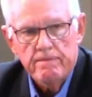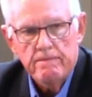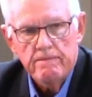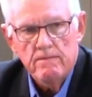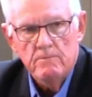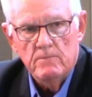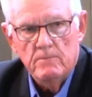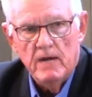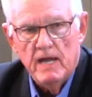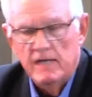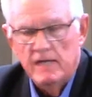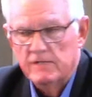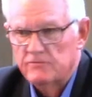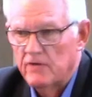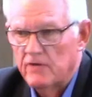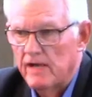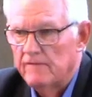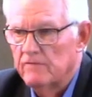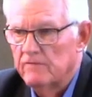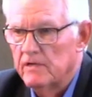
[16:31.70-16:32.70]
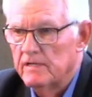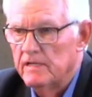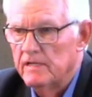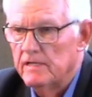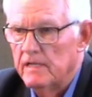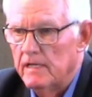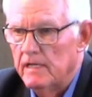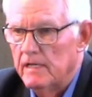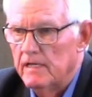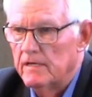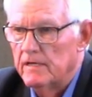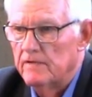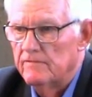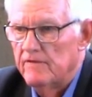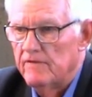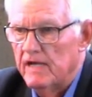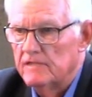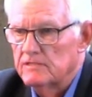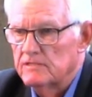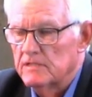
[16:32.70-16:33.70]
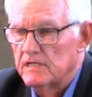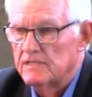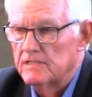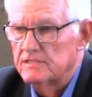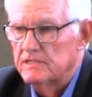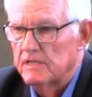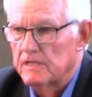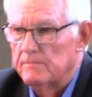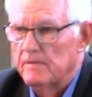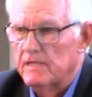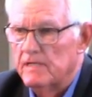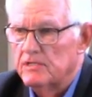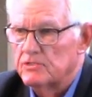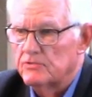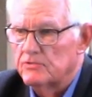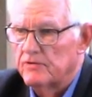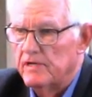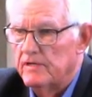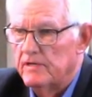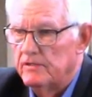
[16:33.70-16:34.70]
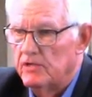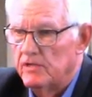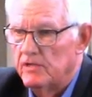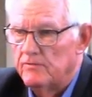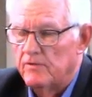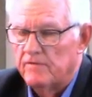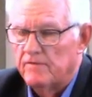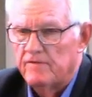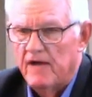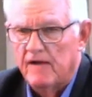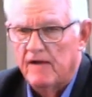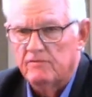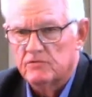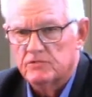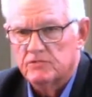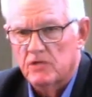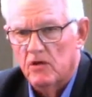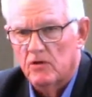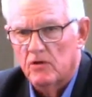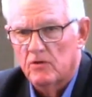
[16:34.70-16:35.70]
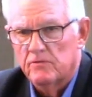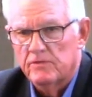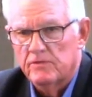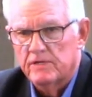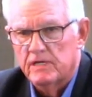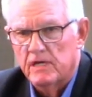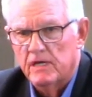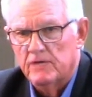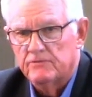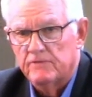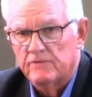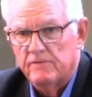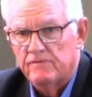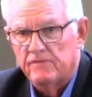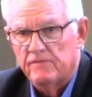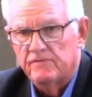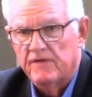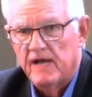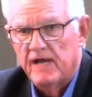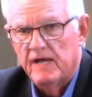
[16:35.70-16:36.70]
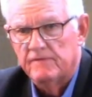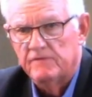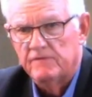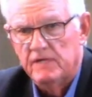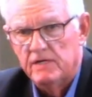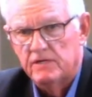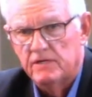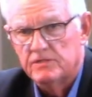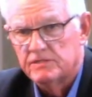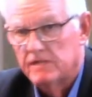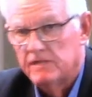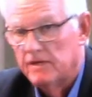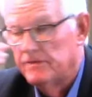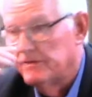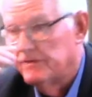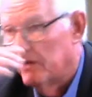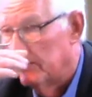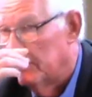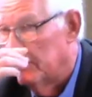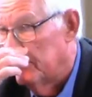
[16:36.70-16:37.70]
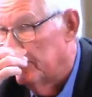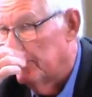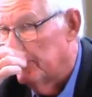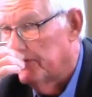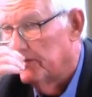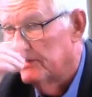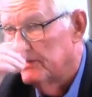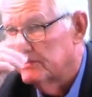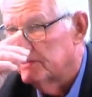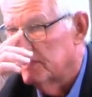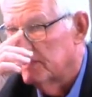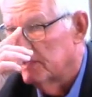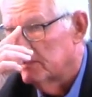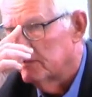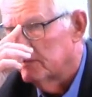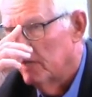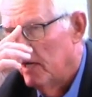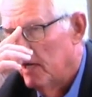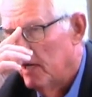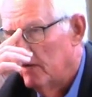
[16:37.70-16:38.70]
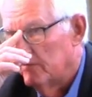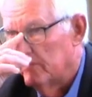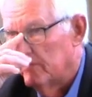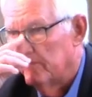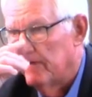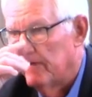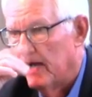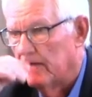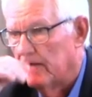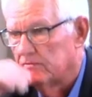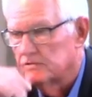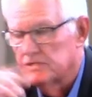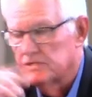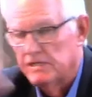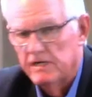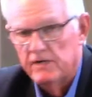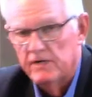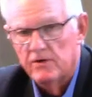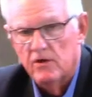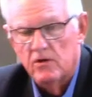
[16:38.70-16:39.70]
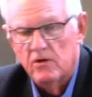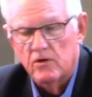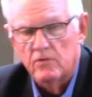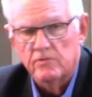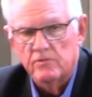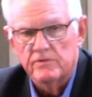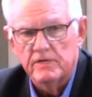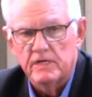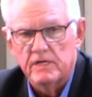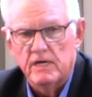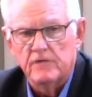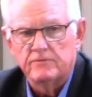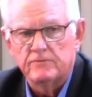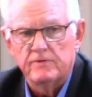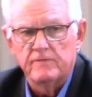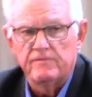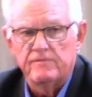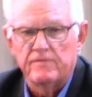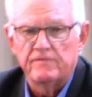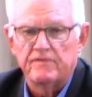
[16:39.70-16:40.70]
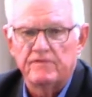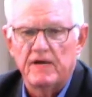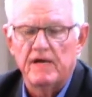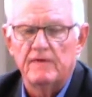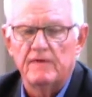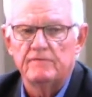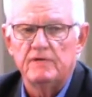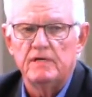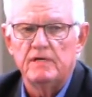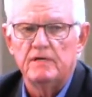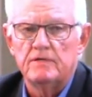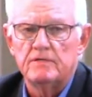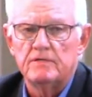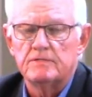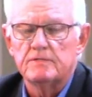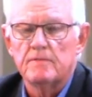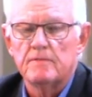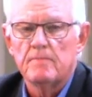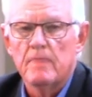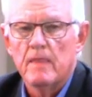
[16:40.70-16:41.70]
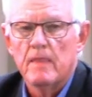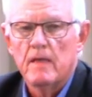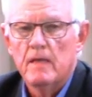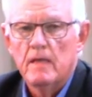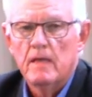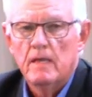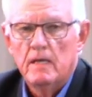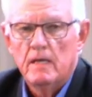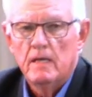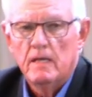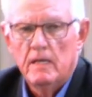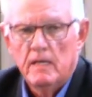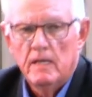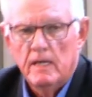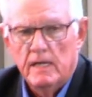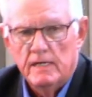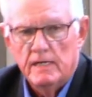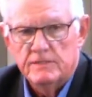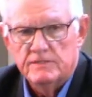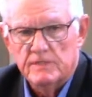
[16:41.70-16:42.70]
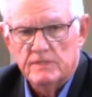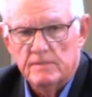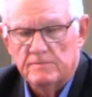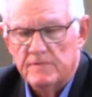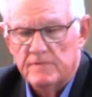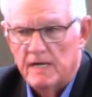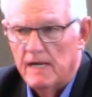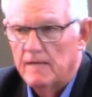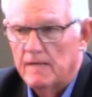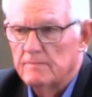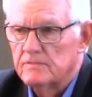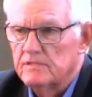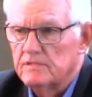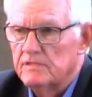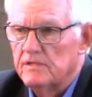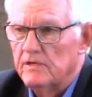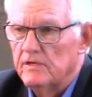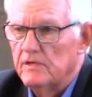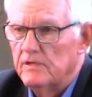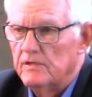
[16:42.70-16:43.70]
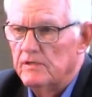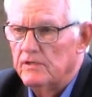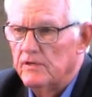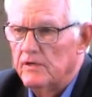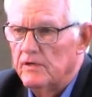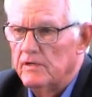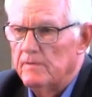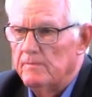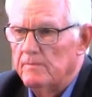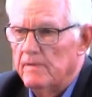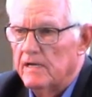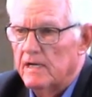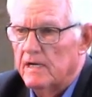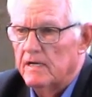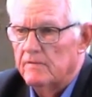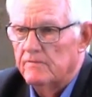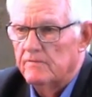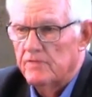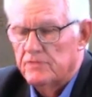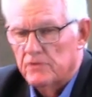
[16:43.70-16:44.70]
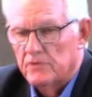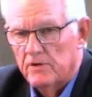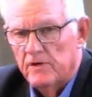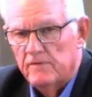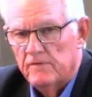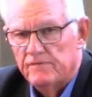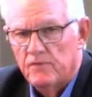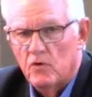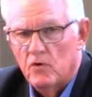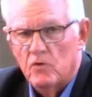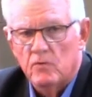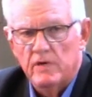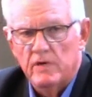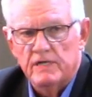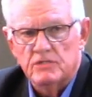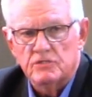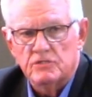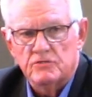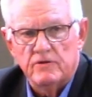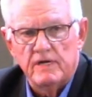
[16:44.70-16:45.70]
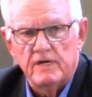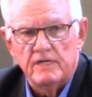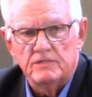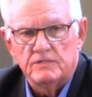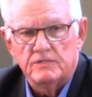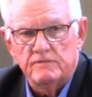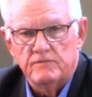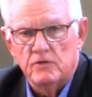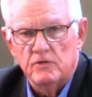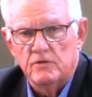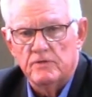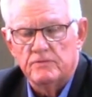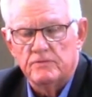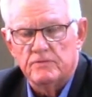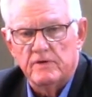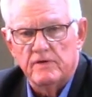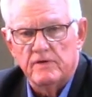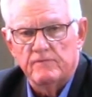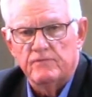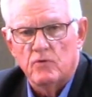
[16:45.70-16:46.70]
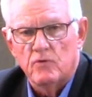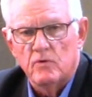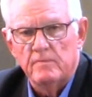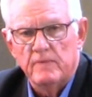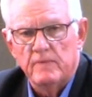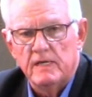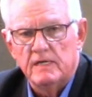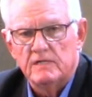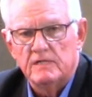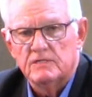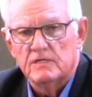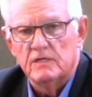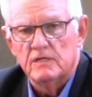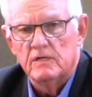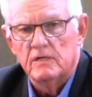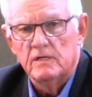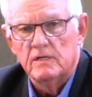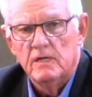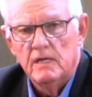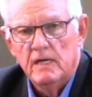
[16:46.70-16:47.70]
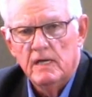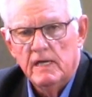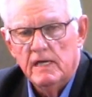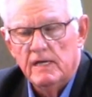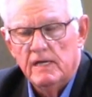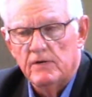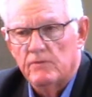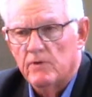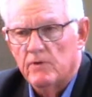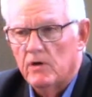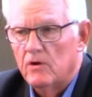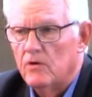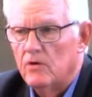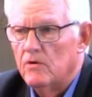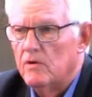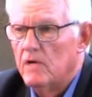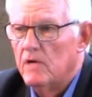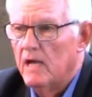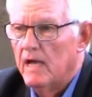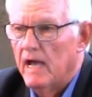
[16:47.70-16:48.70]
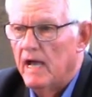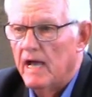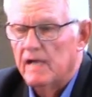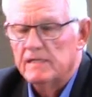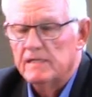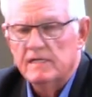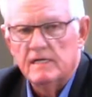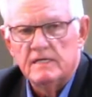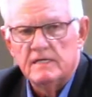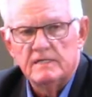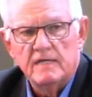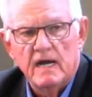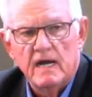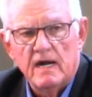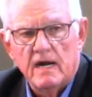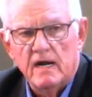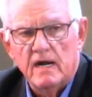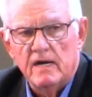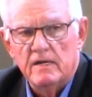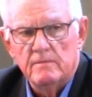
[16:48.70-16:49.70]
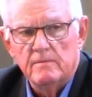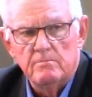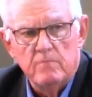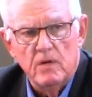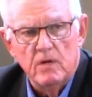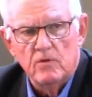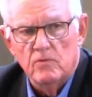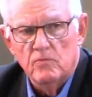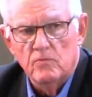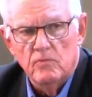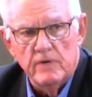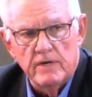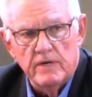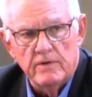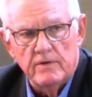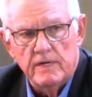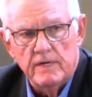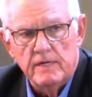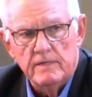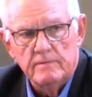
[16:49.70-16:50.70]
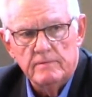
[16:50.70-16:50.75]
But I traveled in, in an evangelistic ministry, did revivals all over the country for five years, did 30 to 36 revivals a year all over the country for five years. And sometimes during the middle of a three or four week stretch of doing three or four meetings in a, in a row, I'd get tired and bone weary.